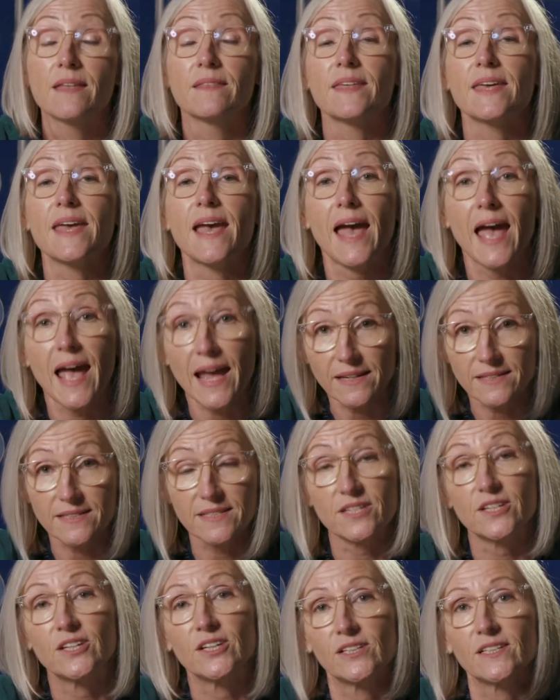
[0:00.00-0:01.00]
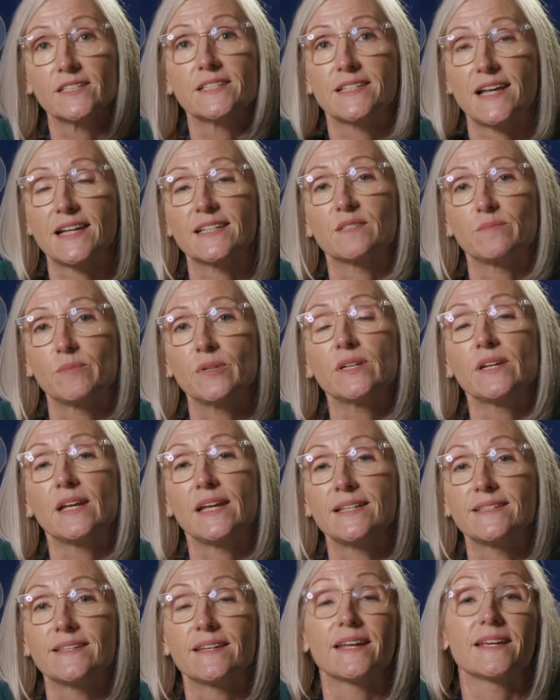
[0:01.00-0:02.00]
The external assessment
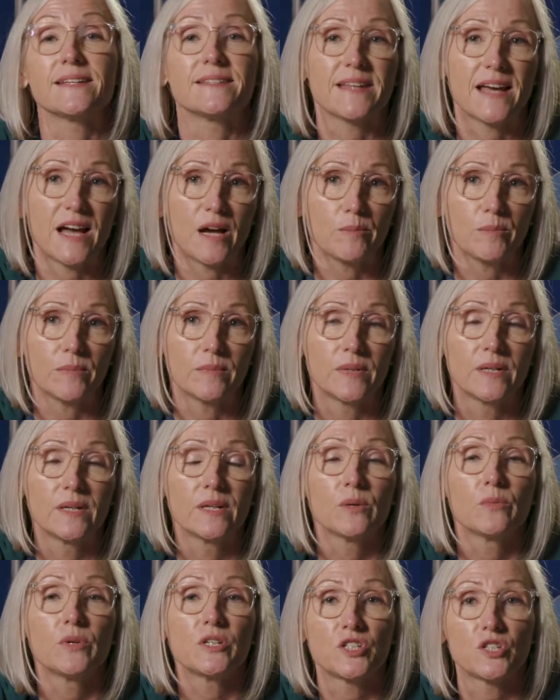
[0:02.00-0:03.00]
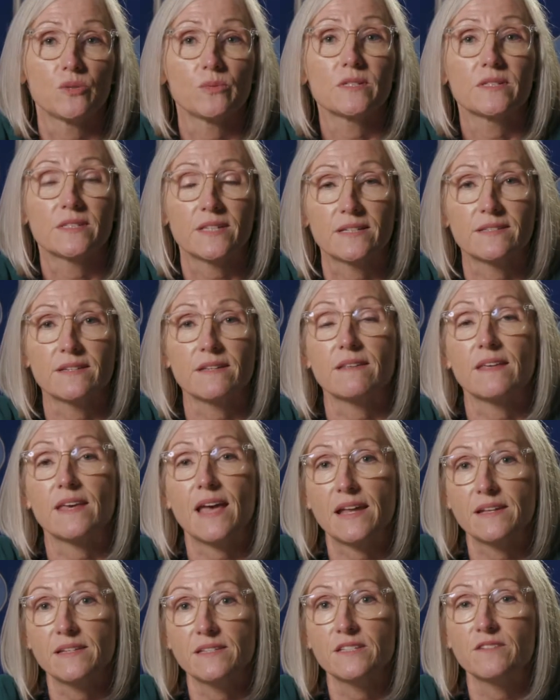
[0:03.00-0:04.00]
is an exam, which you will sit at the
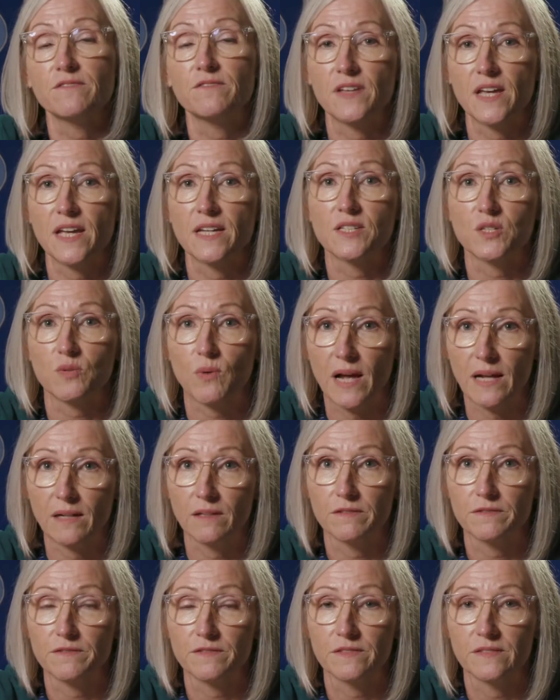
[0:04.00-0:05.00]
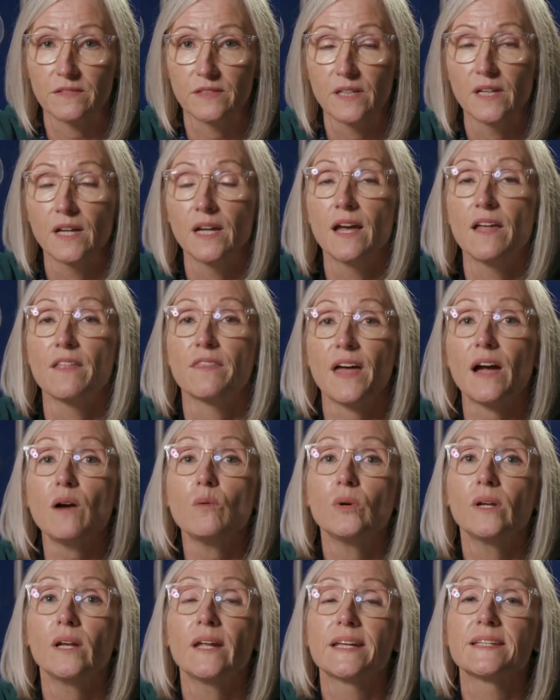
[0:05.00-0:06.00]
end of Year 12. That
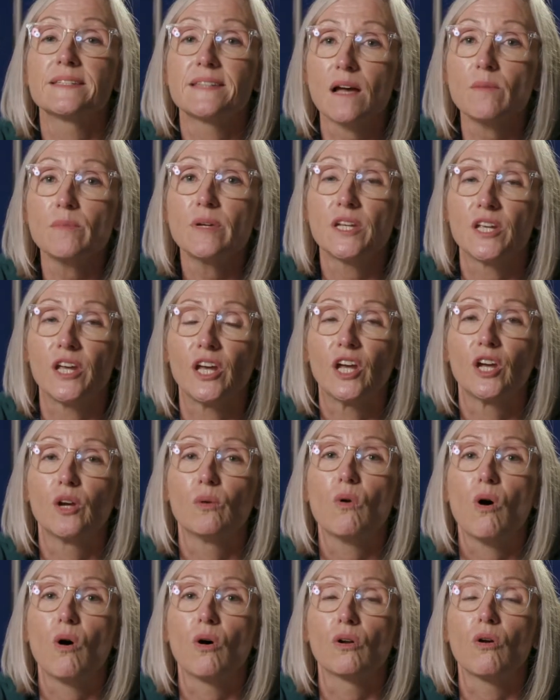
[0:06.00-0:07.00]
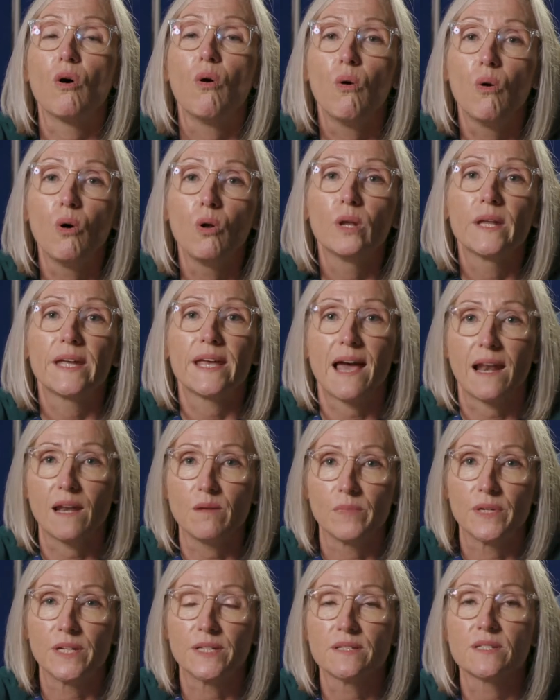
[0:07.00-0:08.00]
will examine you on all the
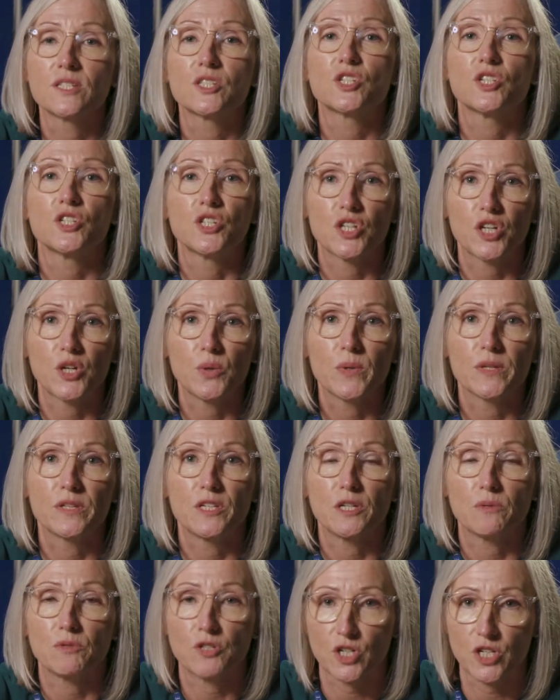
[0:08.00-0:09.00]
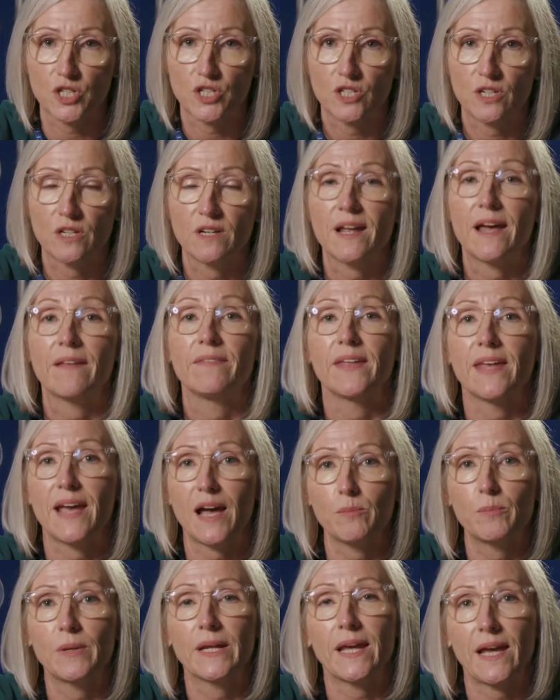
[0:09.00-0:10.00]
elements to do with nutrition and the
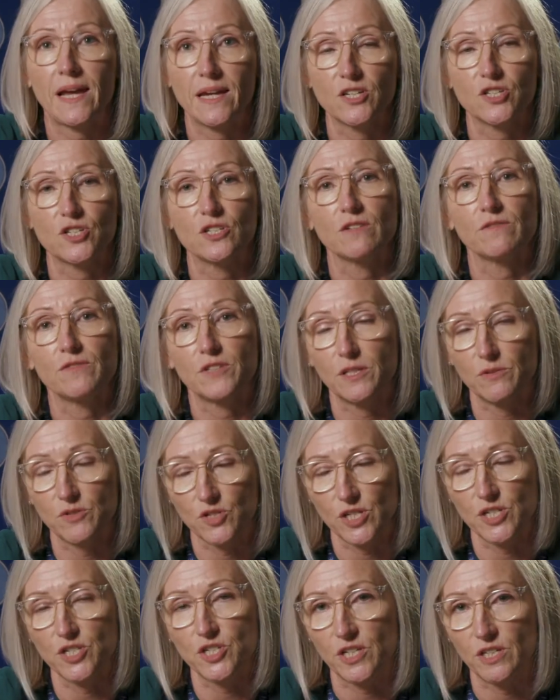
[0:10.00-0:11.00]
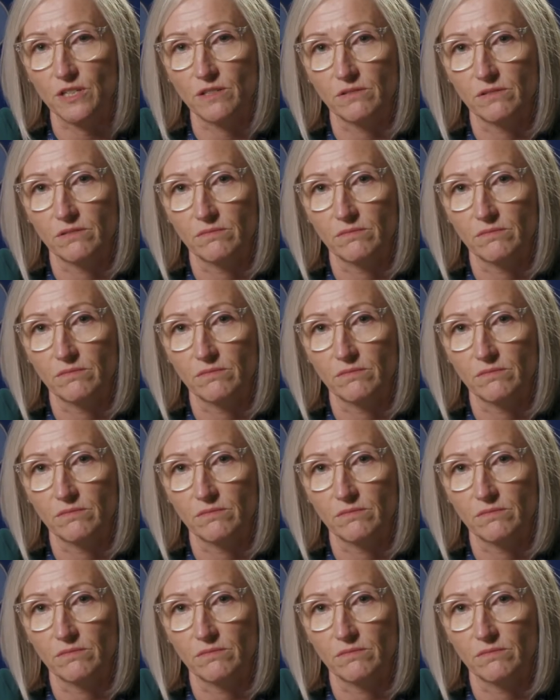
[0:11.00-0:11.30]
application of nutrition.